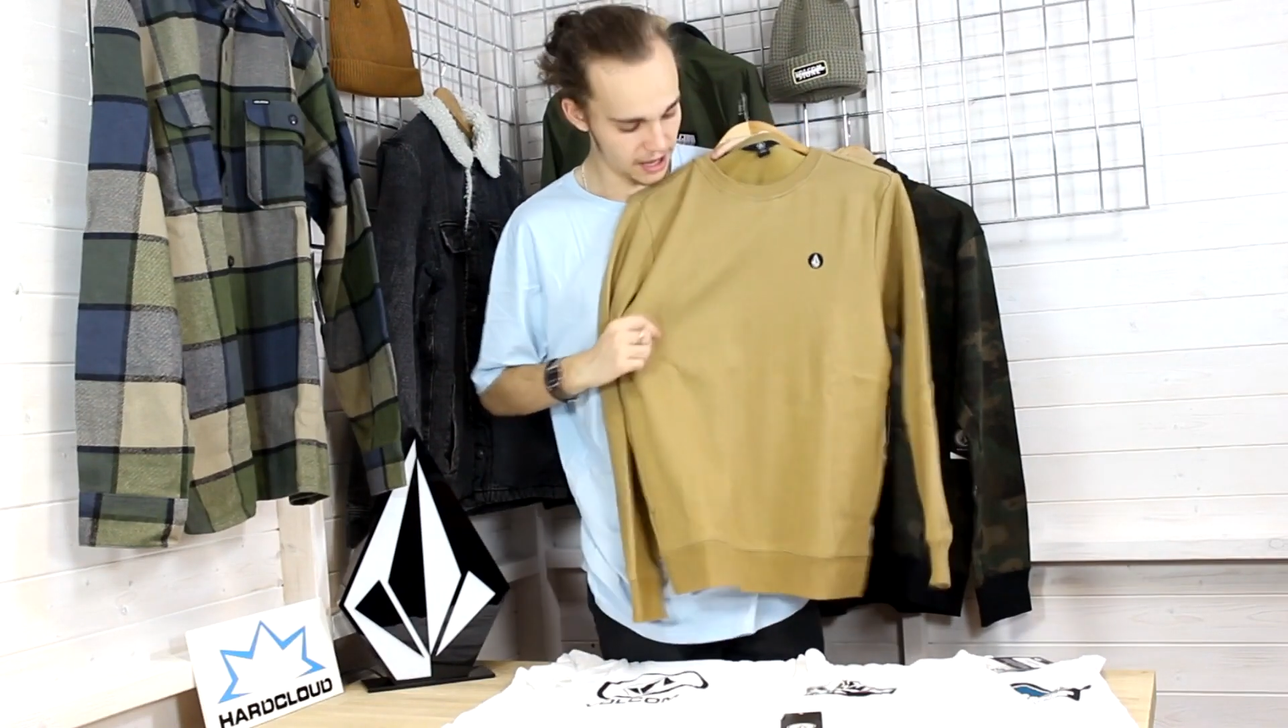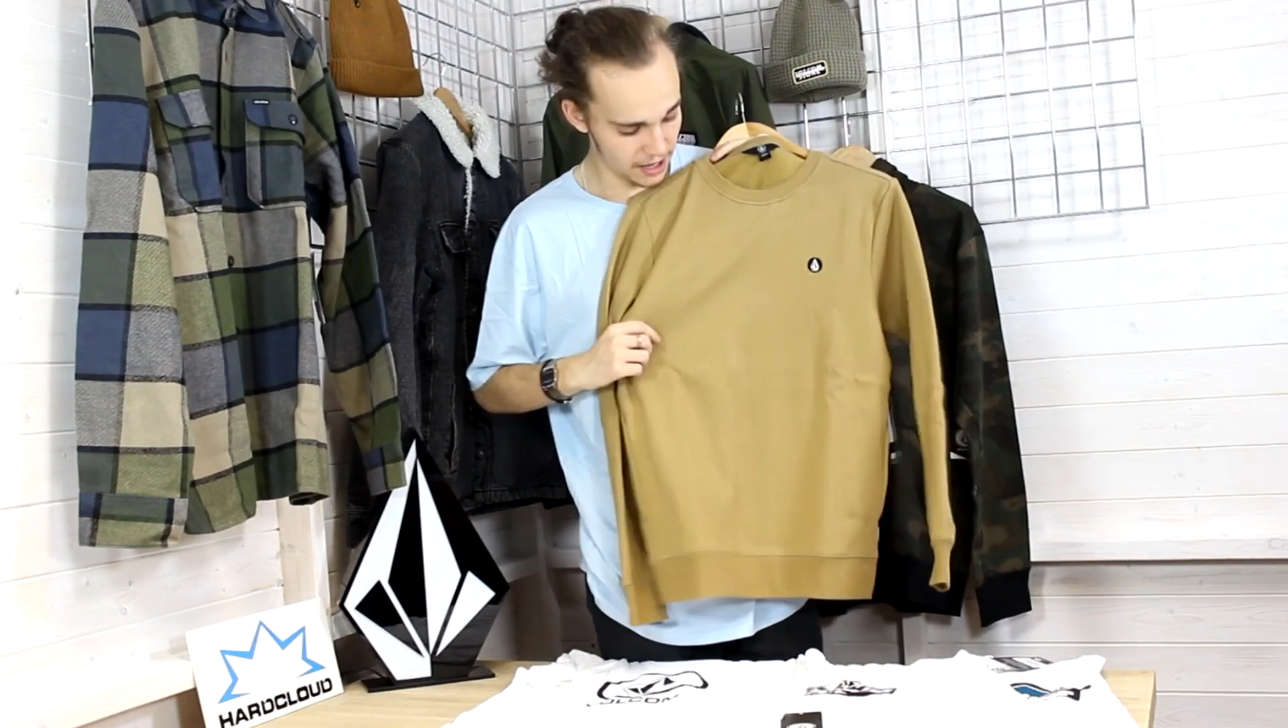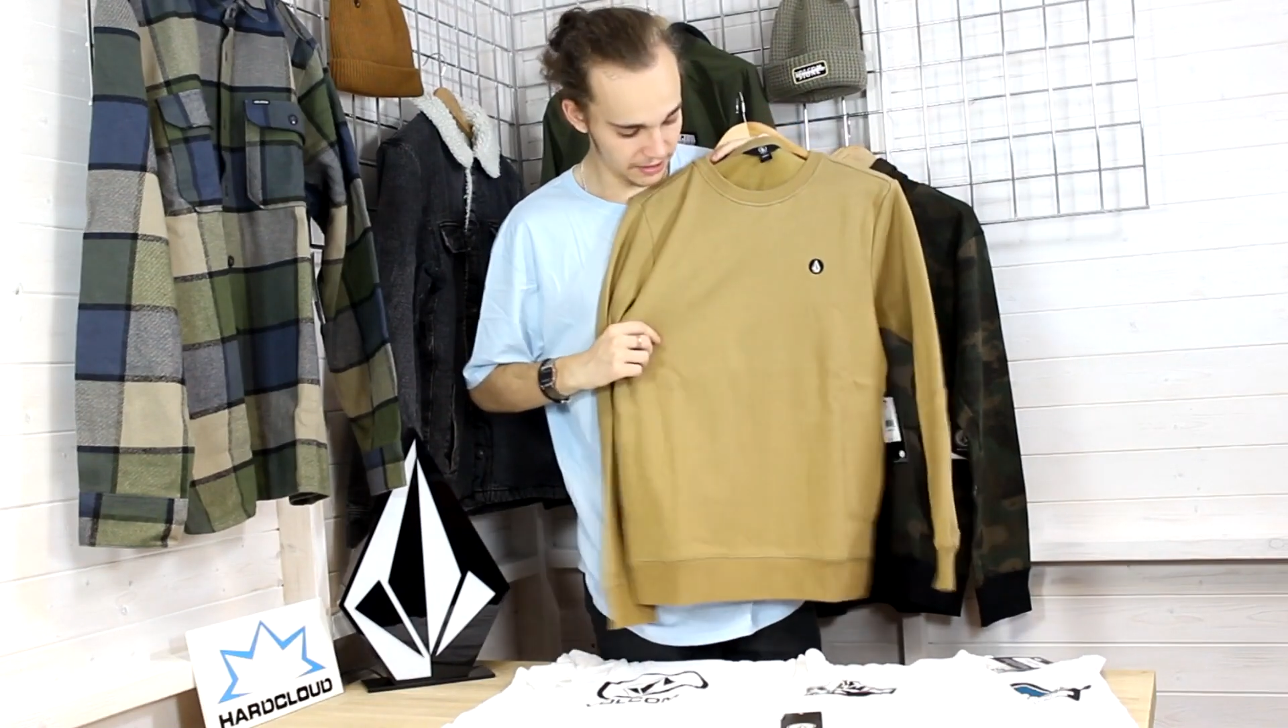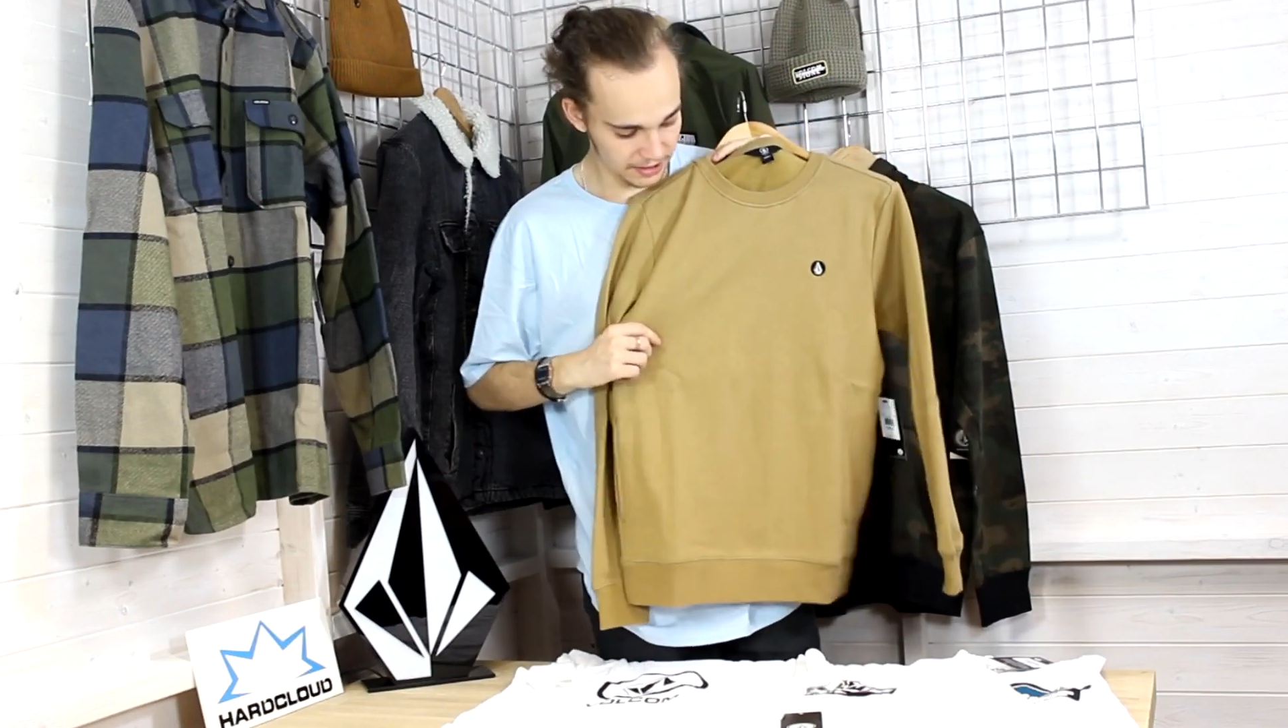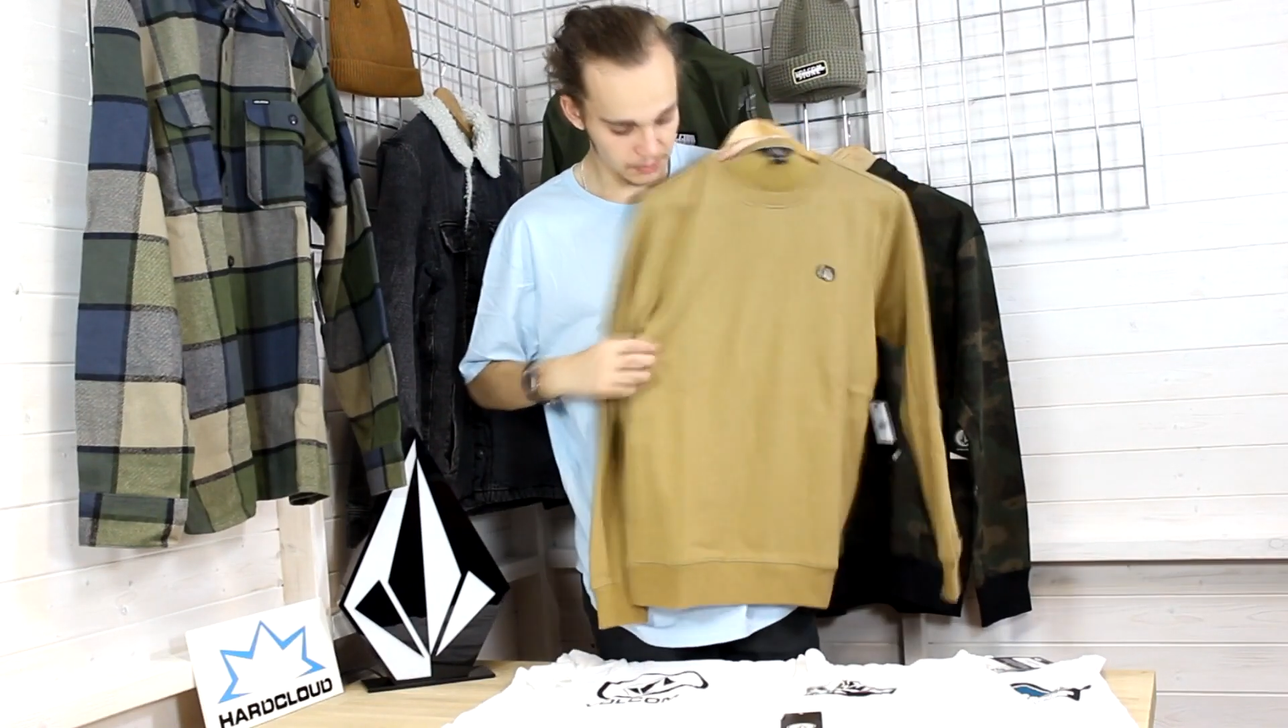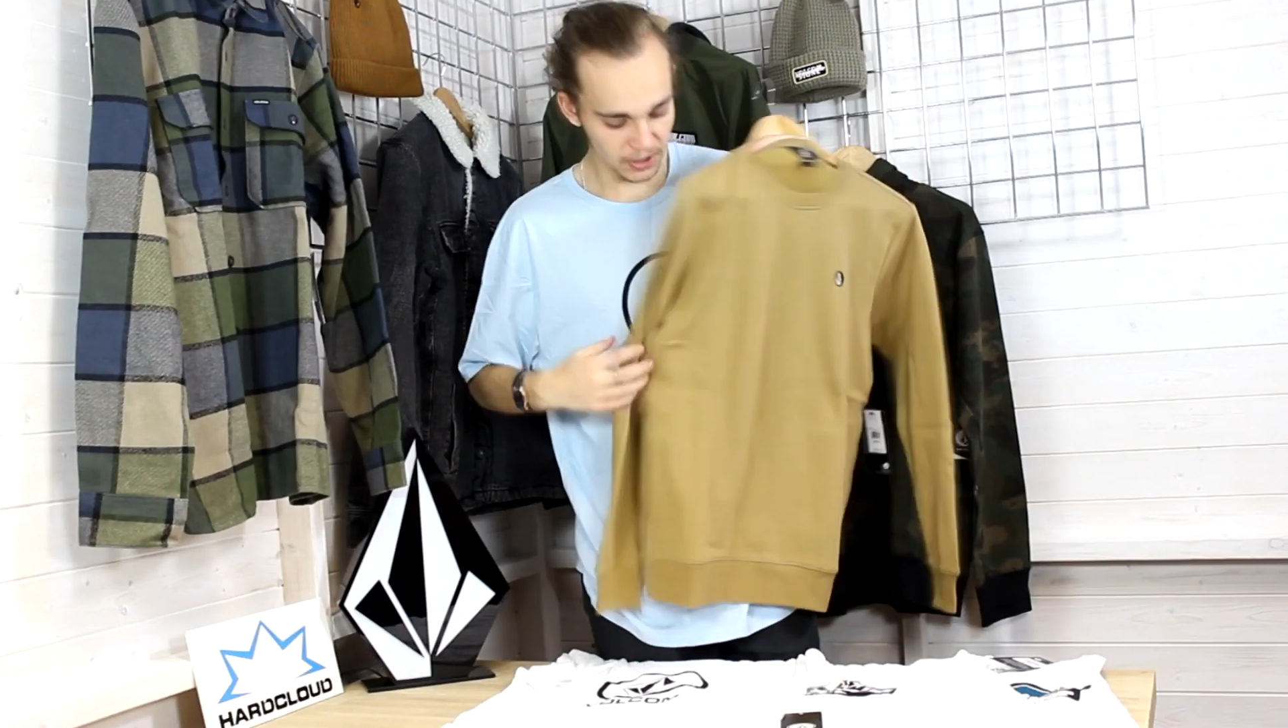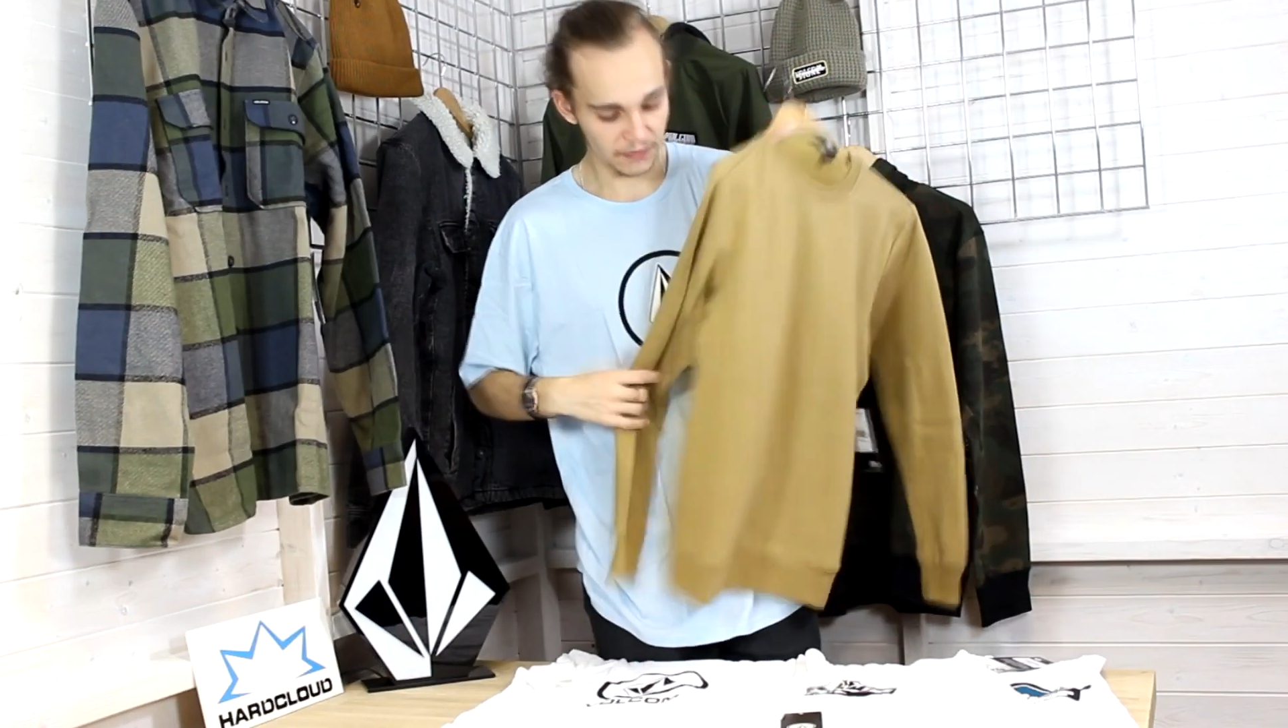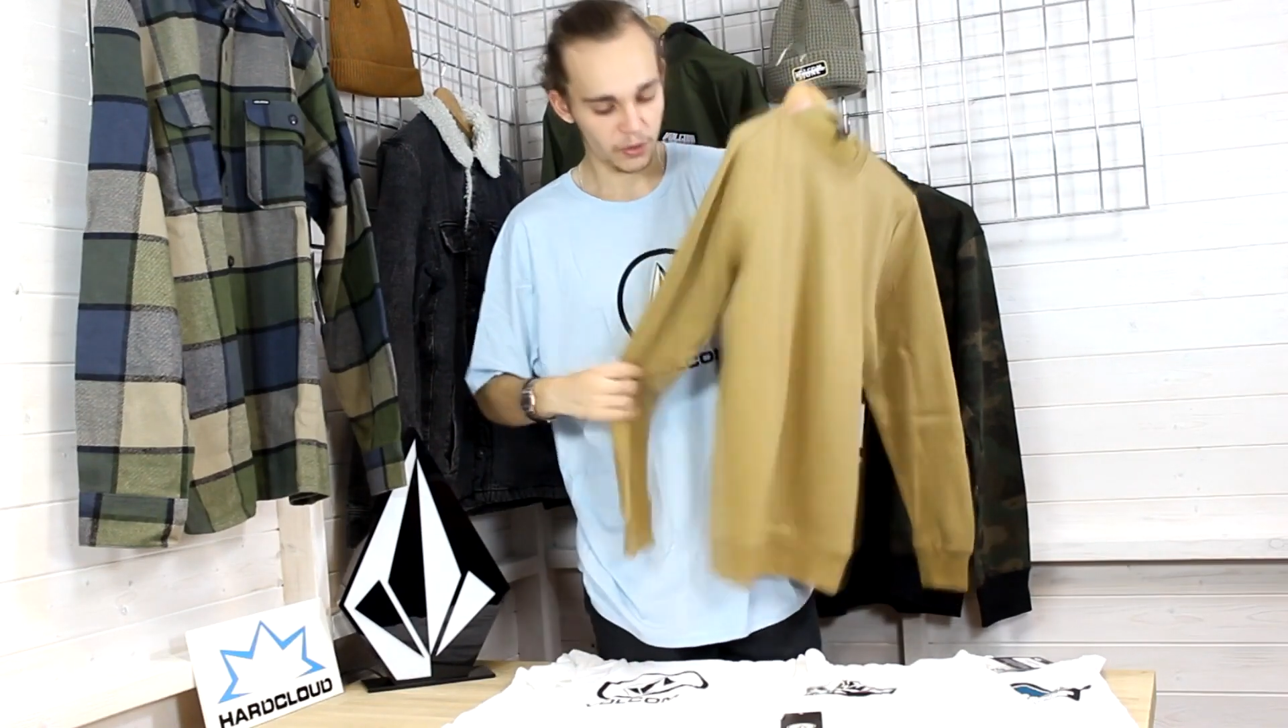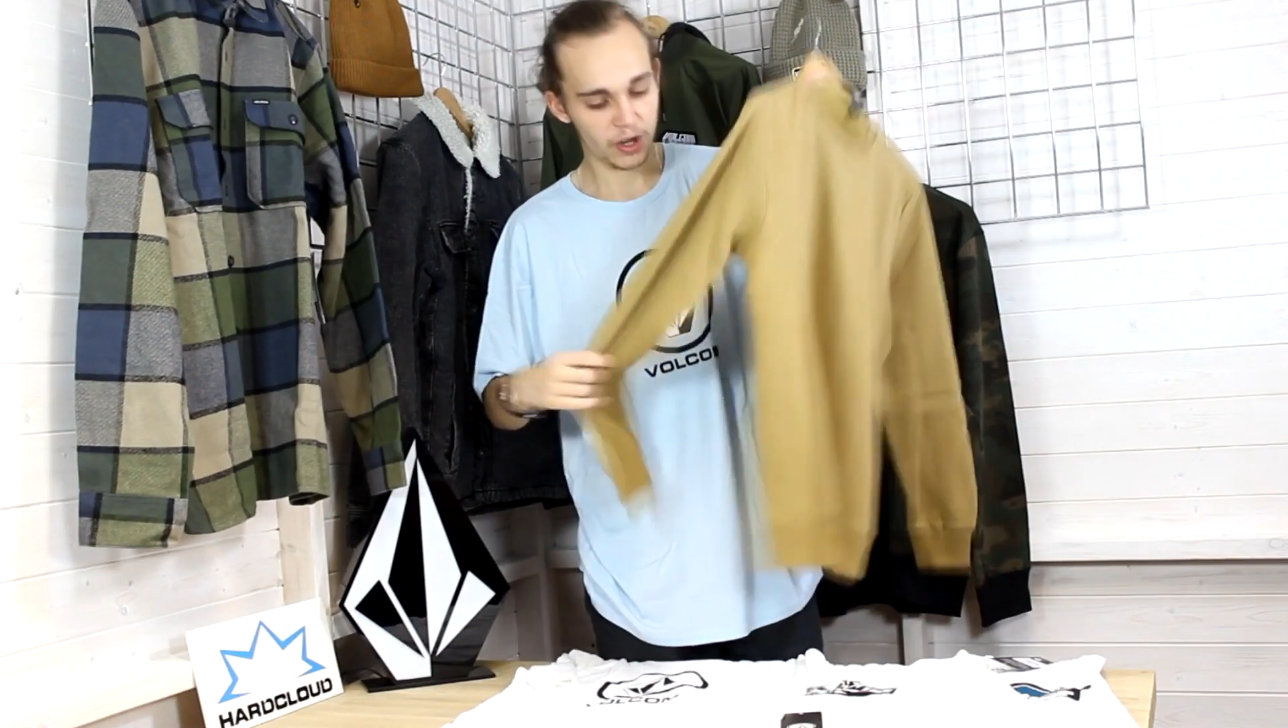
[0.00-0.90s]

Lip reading: This comes in a